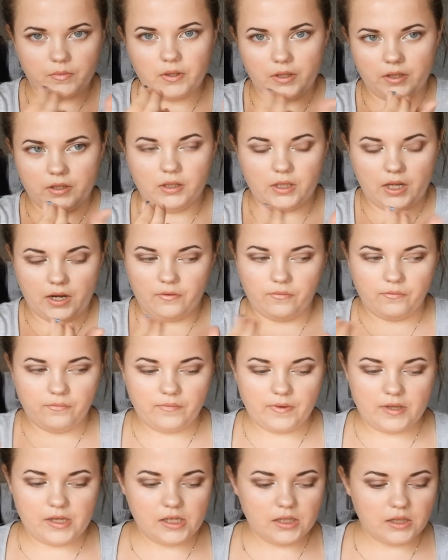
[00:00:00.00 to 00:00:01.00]
in their
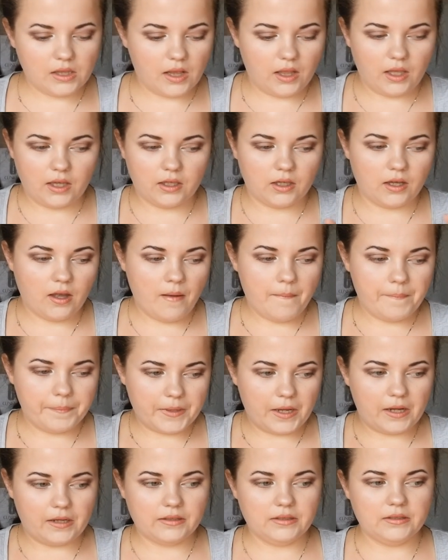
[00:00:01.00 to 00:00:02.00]
feet, like
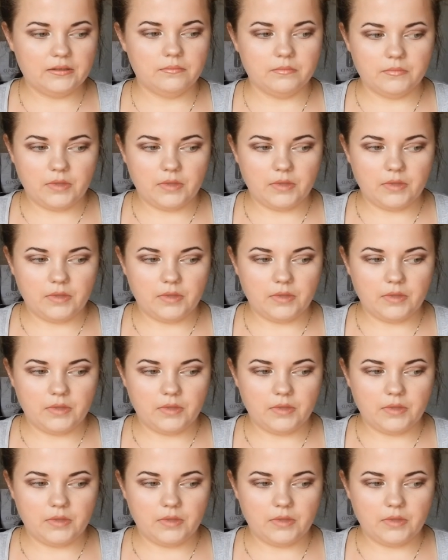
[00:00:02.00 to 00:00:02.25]
I'll